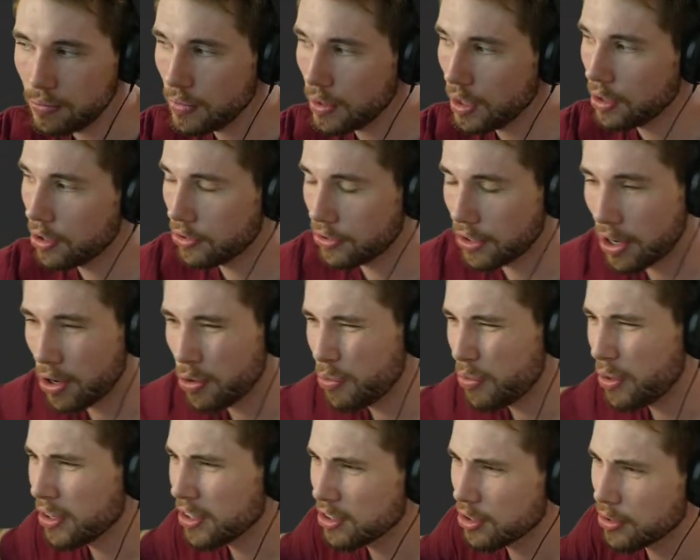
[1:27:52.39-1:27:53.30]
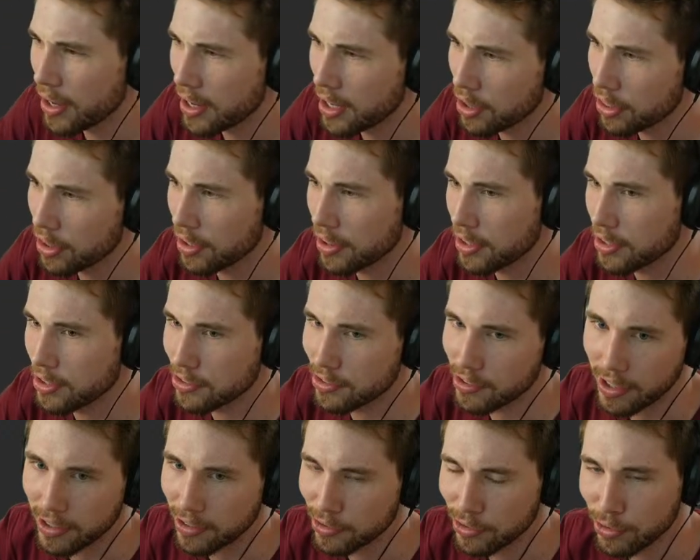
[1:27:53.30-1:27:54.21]
Because I don't want to do anything that just,
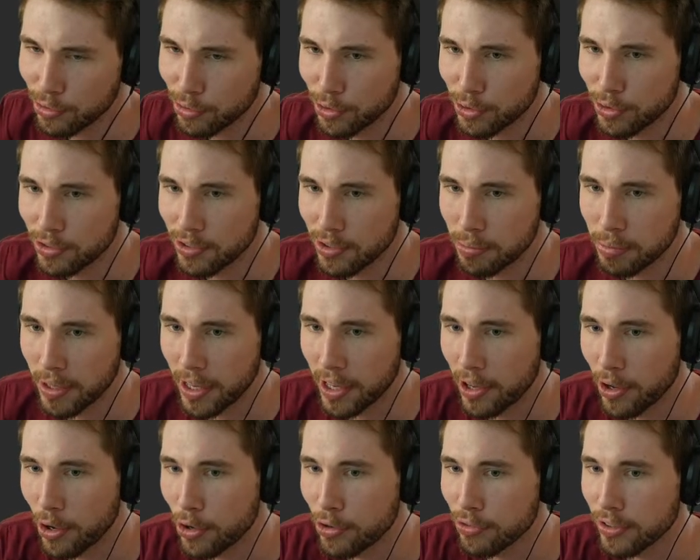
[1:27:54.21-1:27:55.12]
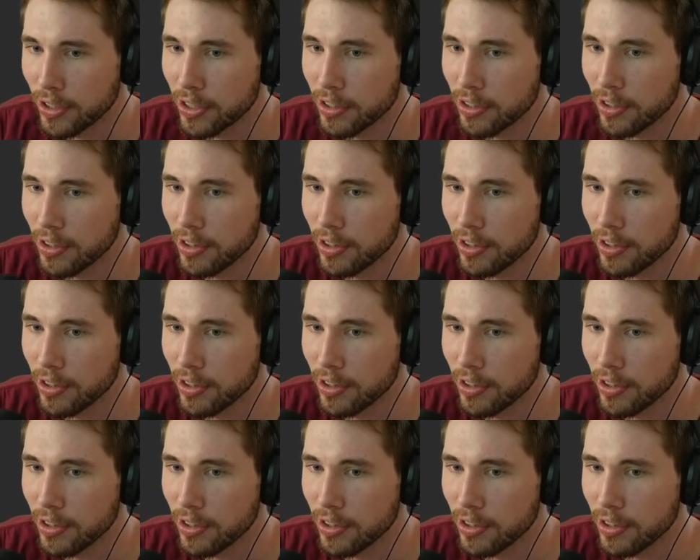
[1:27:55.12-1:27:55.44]
like, screws the player over.